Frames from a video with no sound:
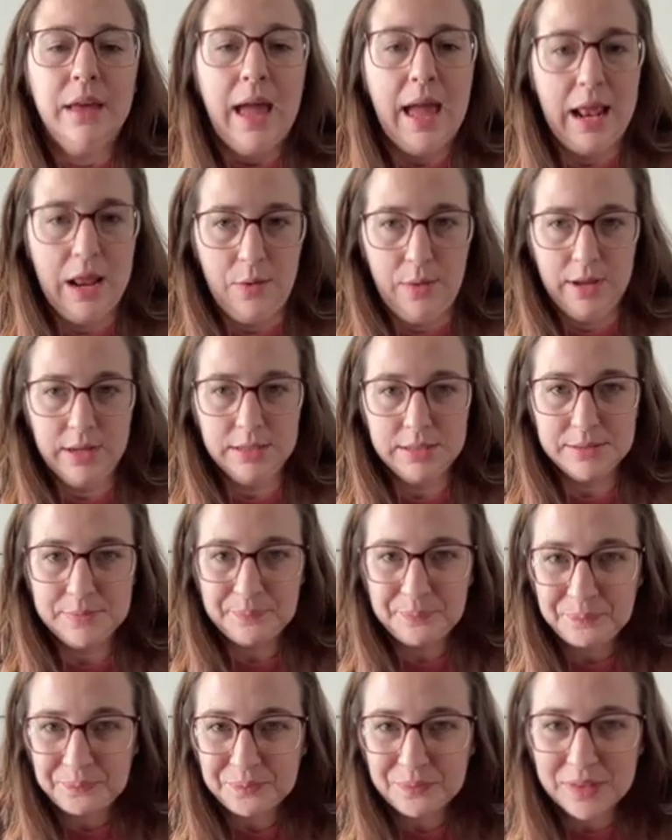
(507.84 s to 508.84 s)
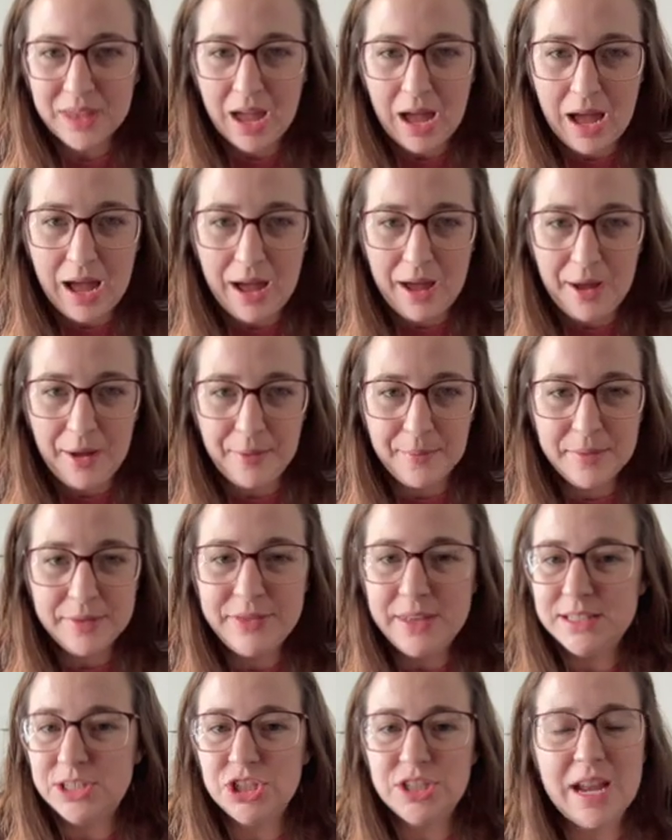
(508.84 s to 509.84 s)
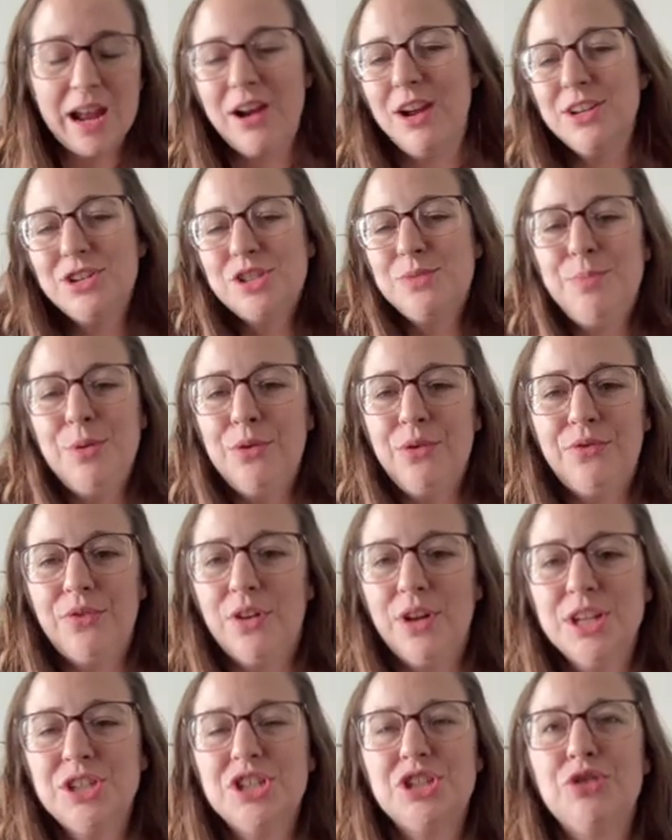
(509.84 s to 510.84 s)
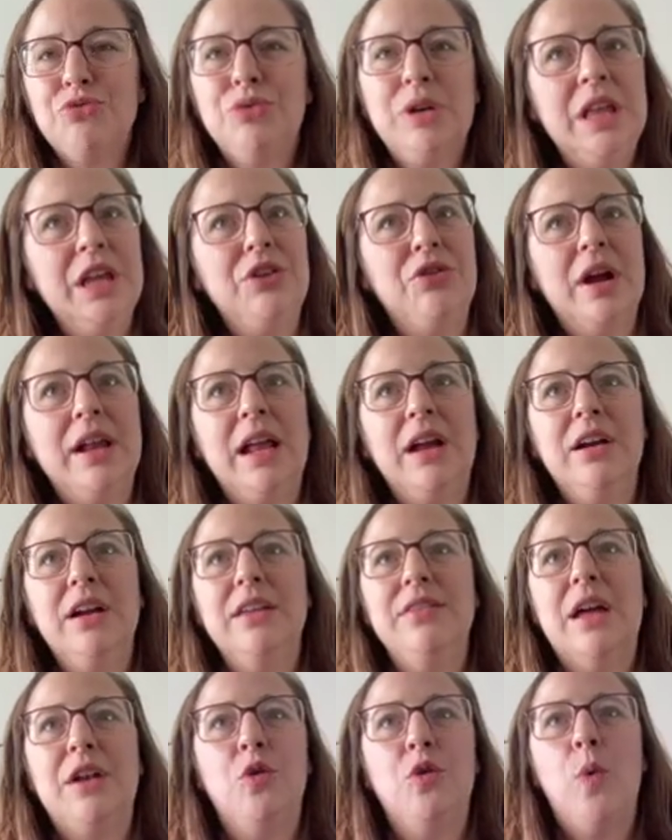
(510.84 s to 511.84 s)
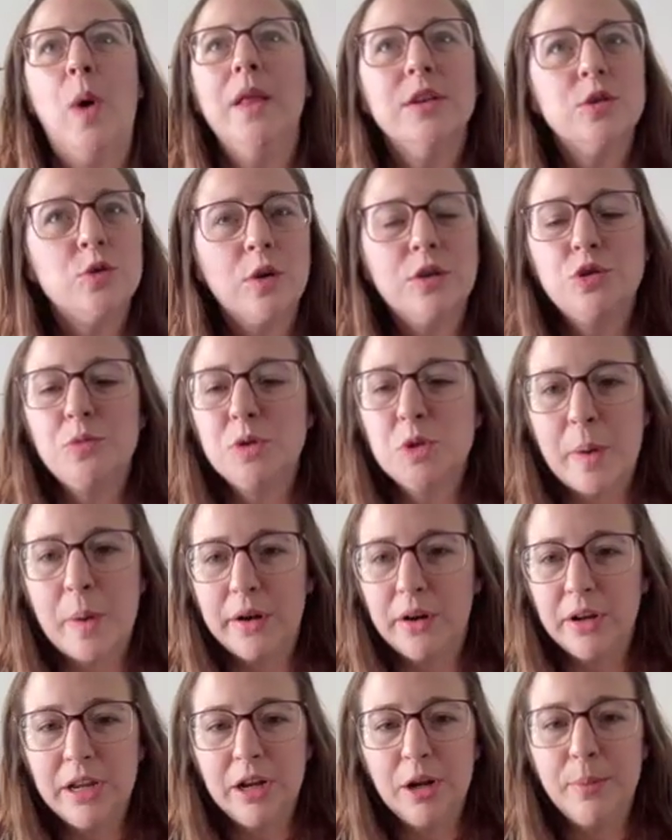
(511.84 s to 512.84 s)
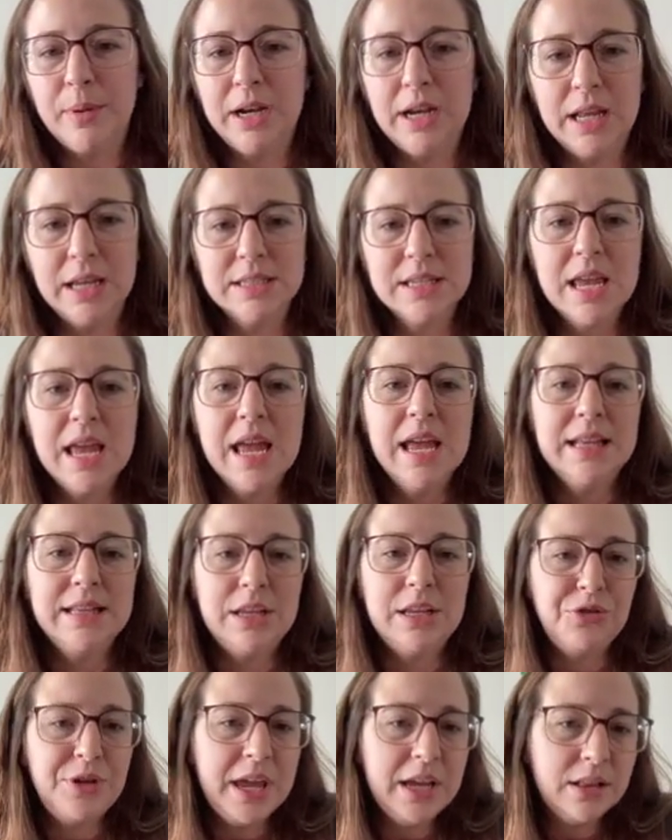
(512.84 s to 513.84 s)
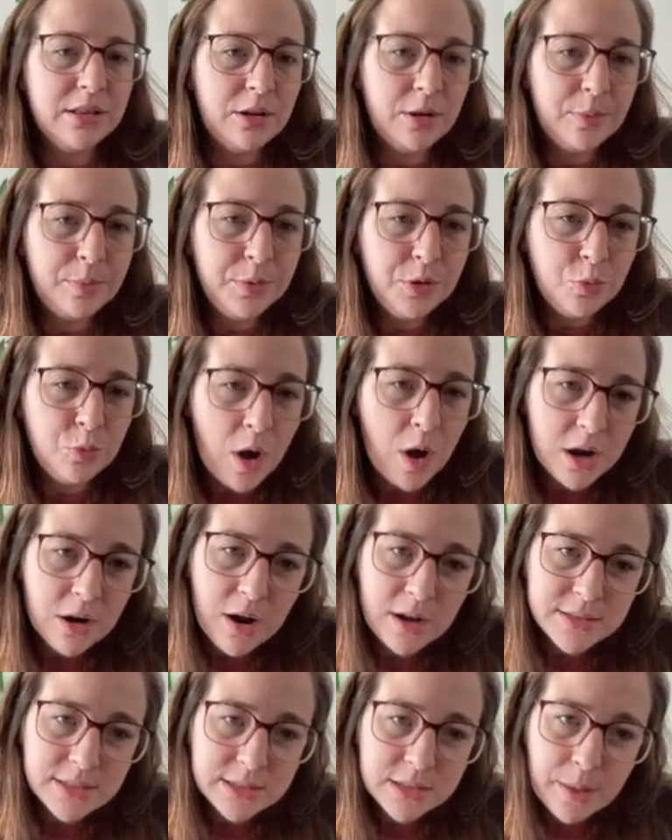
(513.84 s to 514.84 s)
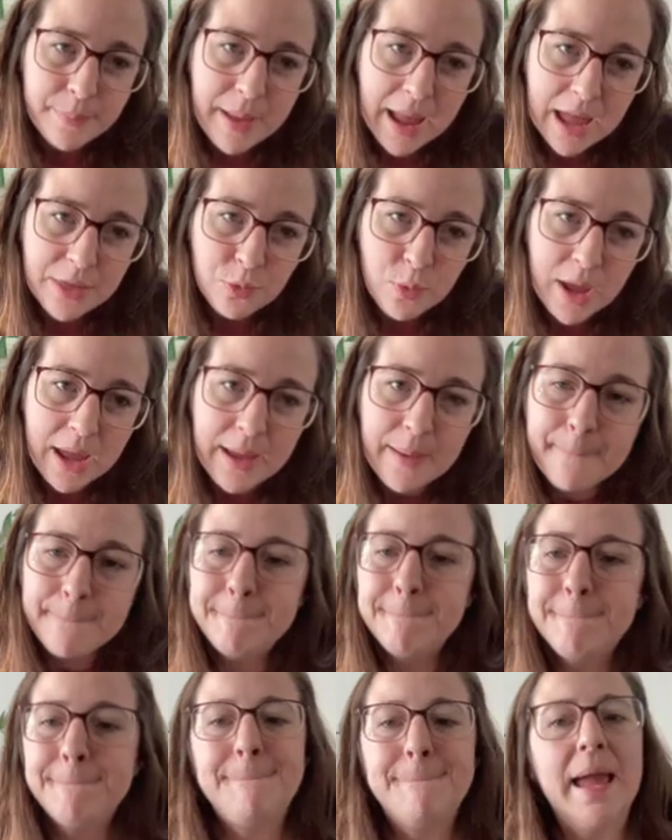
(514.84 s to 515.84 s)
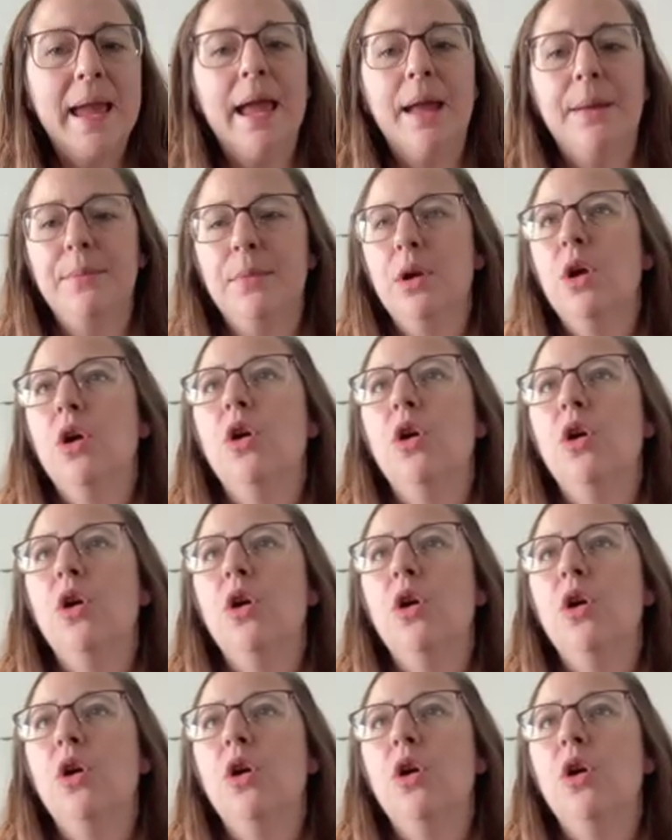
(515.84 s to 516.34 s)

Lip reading: Anyways, this area is just beautiful. It's just a really great area. I don't know why the soil's so much better here, but it is. So you walk across this little pathway, bam,